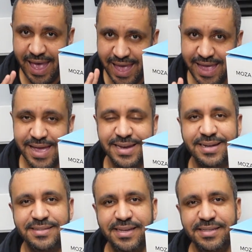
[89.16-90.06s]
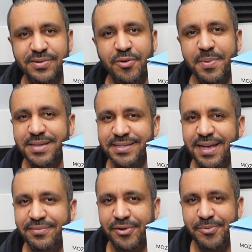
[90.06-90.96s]
And I say it's an opening
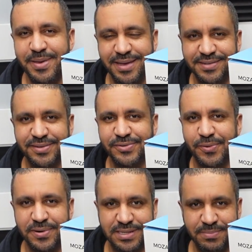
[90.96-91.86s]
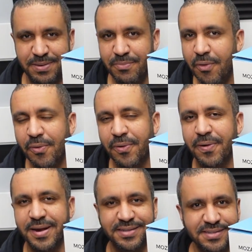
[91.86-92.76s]
salvo because there's going to be
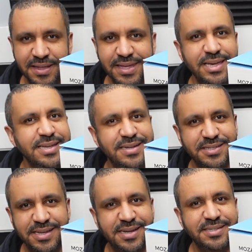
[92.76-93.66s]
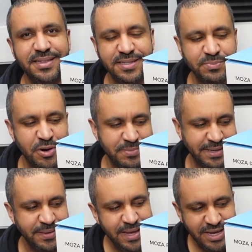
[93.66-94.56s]
more. And it's nothing I can discuss at this
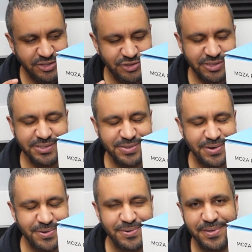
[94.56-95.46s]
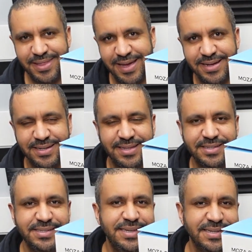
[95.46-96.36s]
moment. Just know that
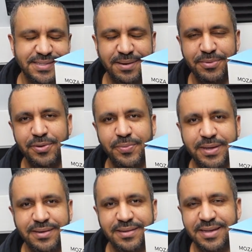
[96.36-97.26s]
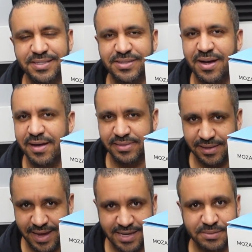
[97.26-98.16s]
this TSW wheel is not the
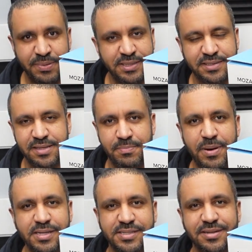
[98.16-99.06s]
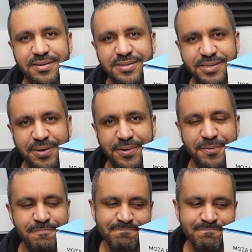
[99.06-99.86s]
last piece of the puzzle. So